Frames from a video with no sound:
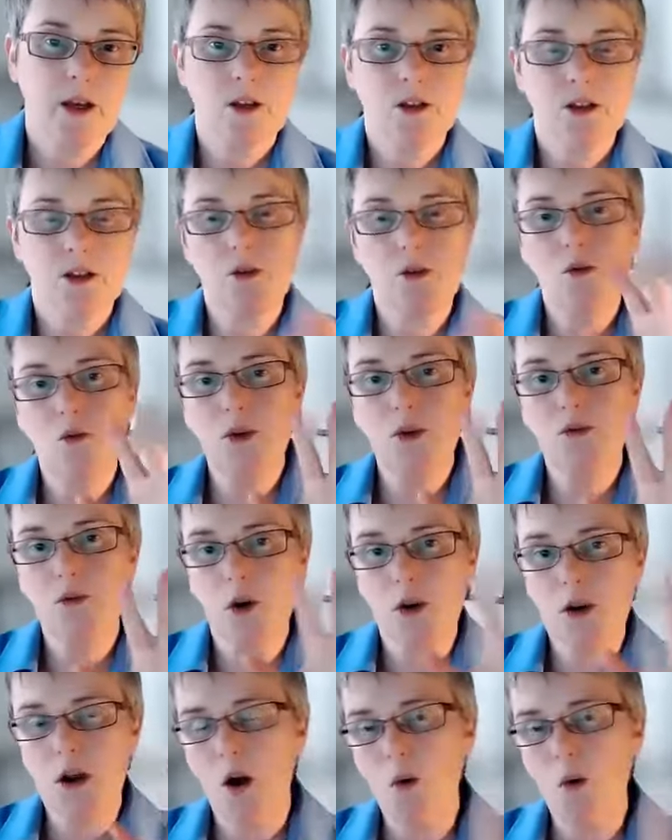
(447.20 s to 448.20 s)
So we've
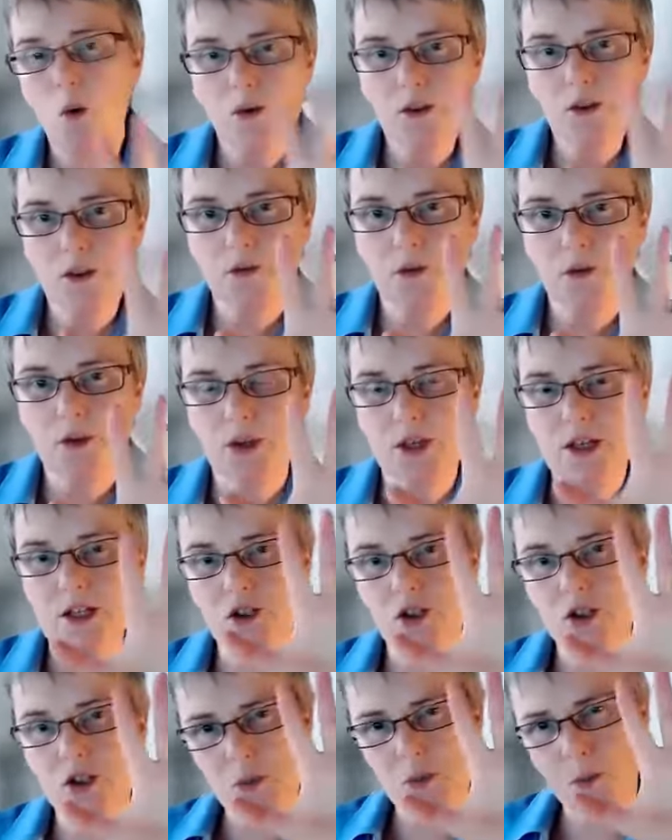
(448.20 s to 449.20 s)
got all different
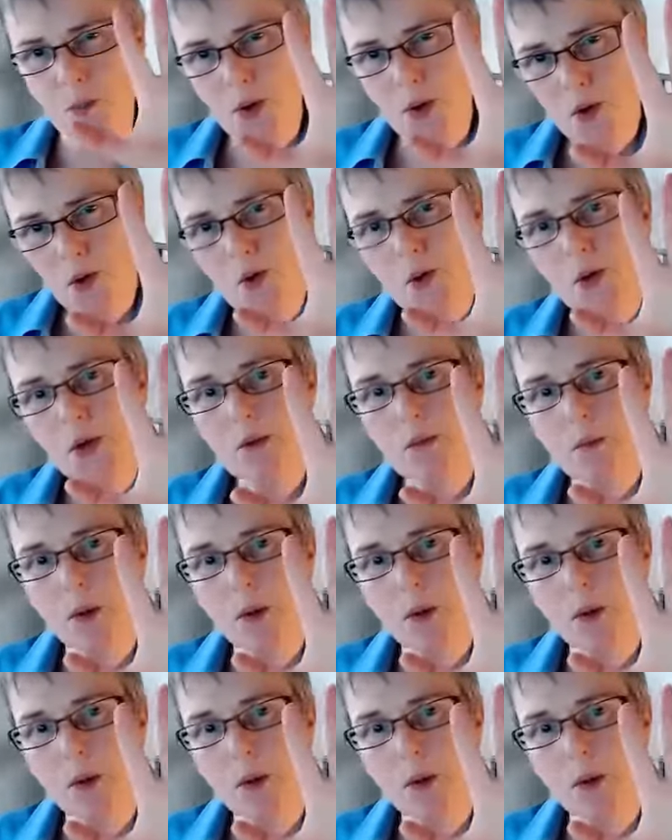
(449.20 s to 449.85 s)
things just purely